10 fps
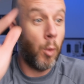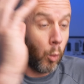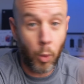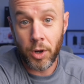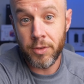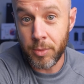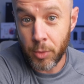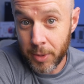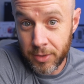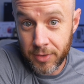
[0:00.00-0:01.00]
One of them will
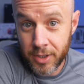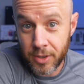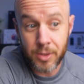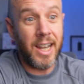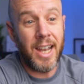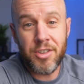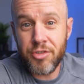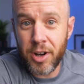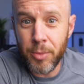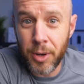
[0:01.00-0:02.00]
be for you. Let's
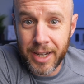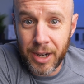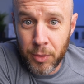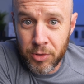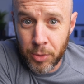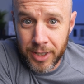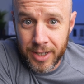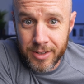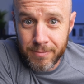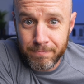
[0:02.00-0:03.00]
try and work out which one it is.